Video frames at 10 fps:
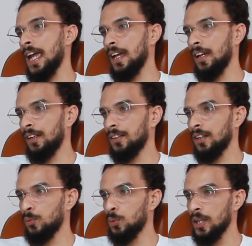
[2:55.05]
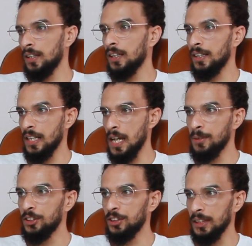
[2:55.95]
and when an
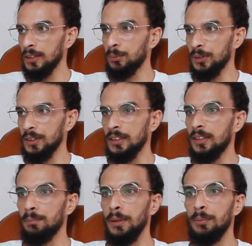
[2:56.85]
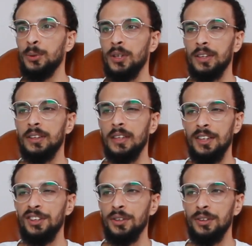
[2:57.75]
image is presented, people are
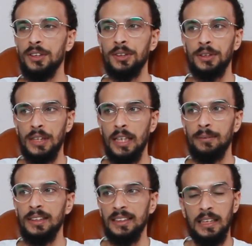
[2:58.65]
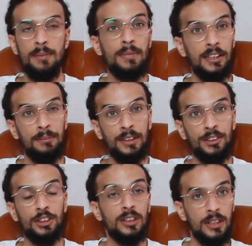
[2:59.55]
tend to describe the same
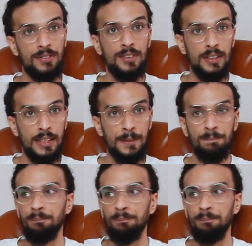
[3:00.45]
image differently